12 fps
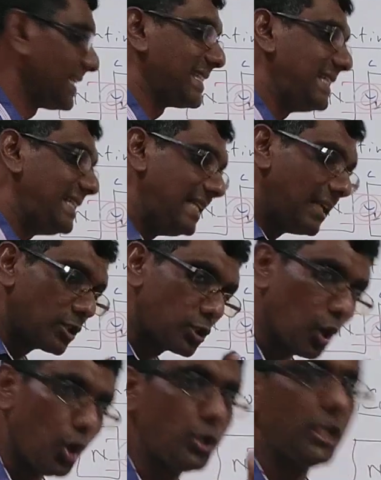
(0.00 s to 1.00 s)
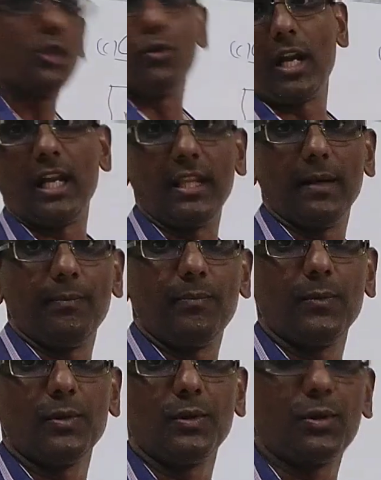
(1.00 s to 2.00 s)
is soldered together.
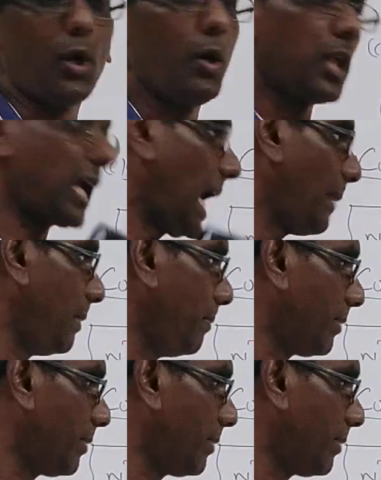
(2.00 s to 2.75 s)
So the carbon